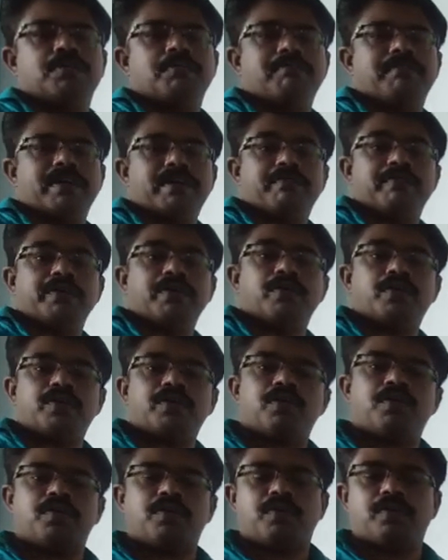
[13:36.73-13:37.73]
but we don't
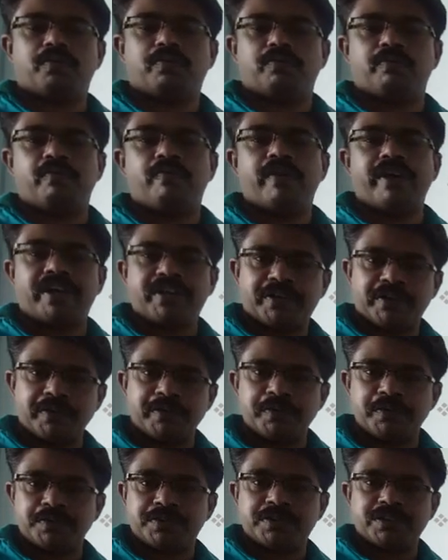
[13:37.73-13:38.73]
know where to
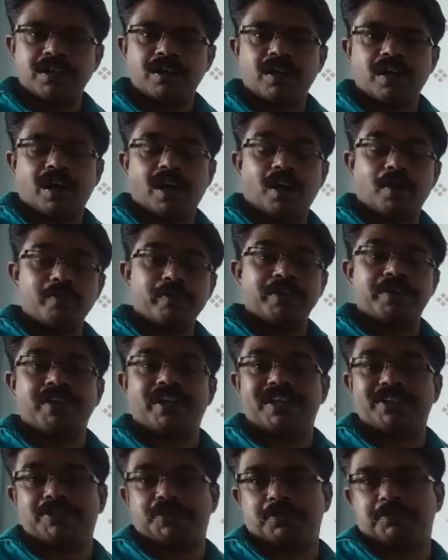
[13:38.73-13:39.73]
use, how it
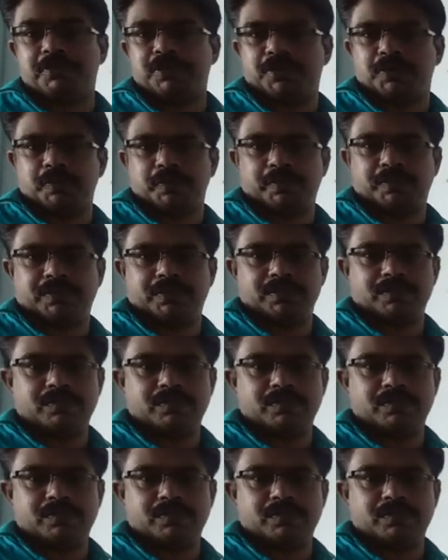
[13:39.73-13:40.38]
has to be used.